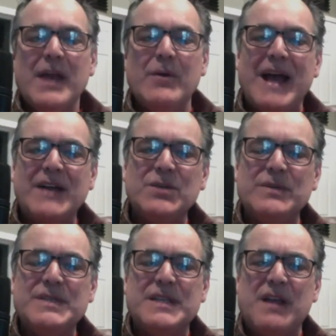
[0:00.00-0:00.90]
It actually
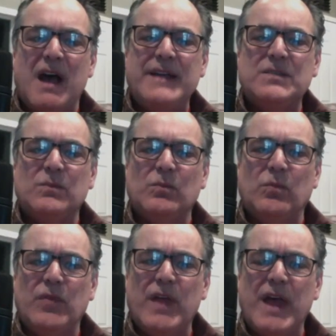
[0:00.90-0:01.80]
was the night
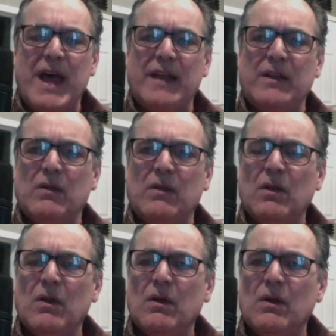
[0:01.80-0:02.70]
that
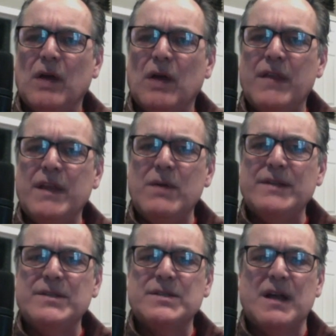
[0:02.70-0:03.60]
I think you had
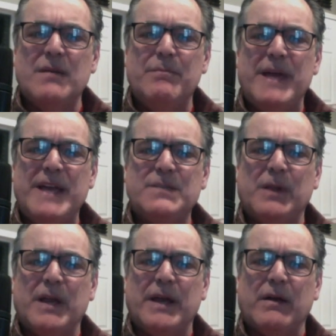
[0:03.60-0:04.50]
a sub bass
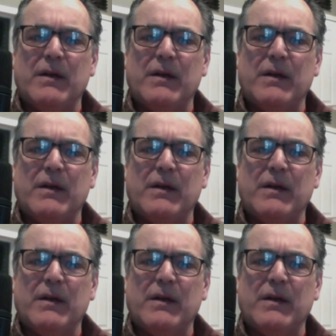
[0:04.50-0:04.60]
player.